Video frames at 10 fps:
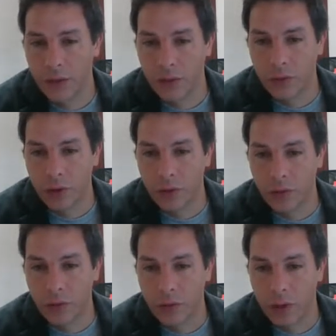Okay,
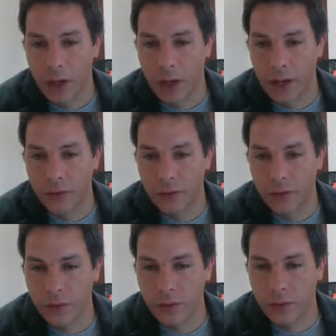so
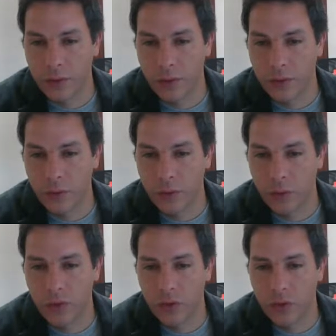answer
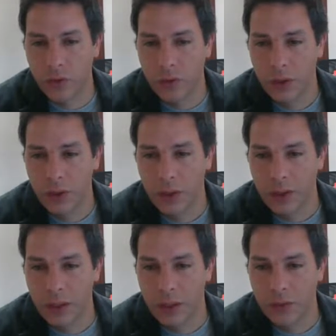of the first
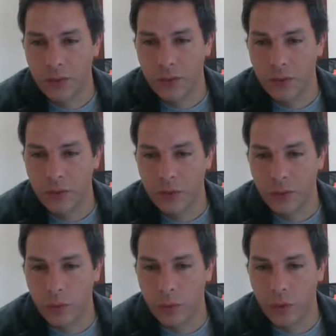question
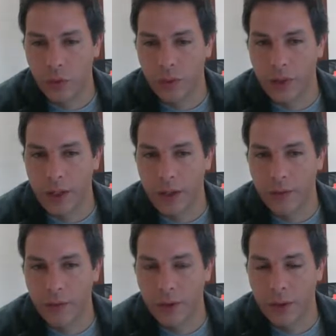is
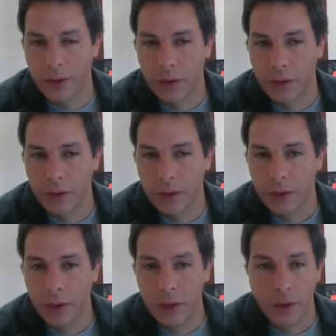0.5.
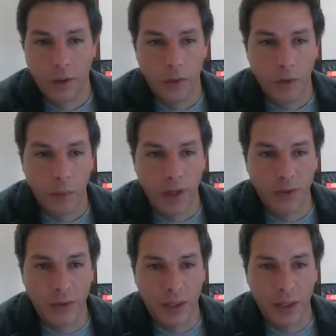
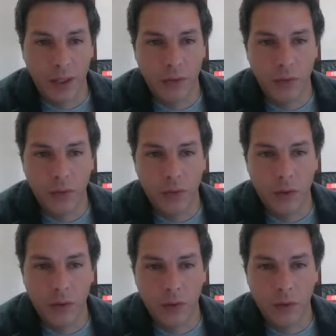So
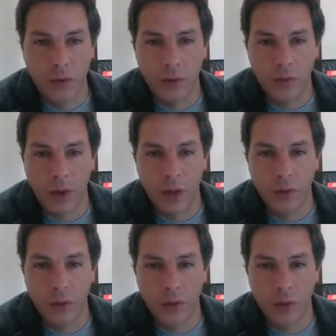basically, if you see
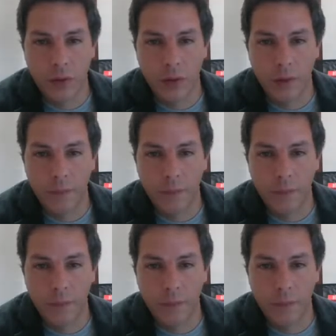all these